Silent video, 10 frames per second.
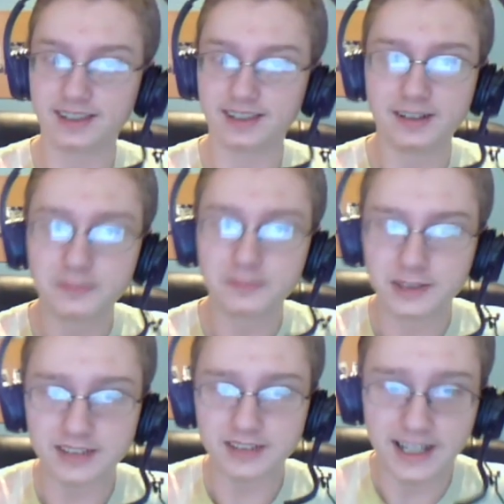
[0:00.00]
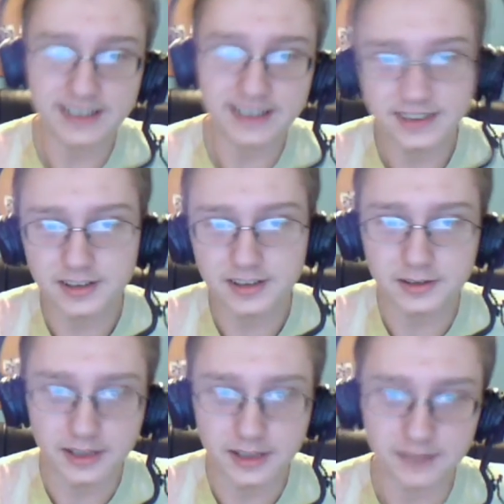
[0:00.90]
because I didn't know
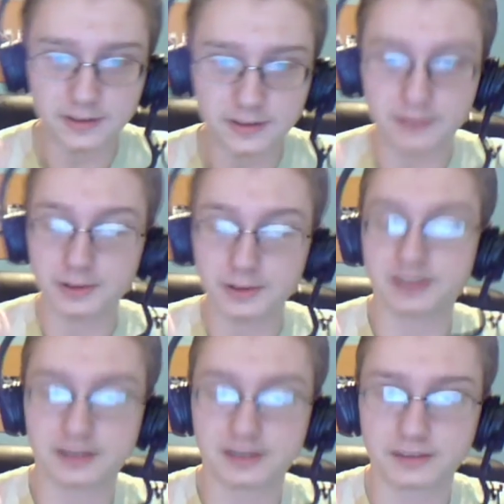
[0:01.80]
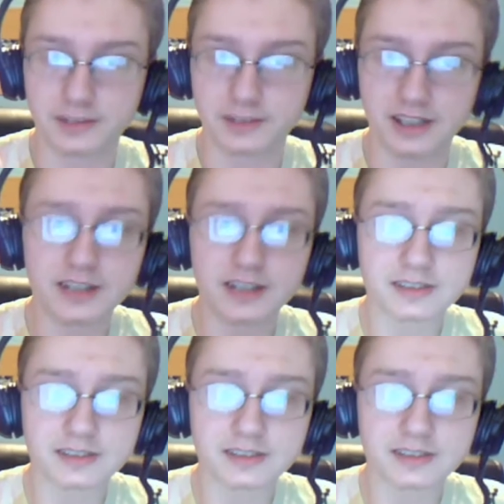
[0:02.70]
if it was something else,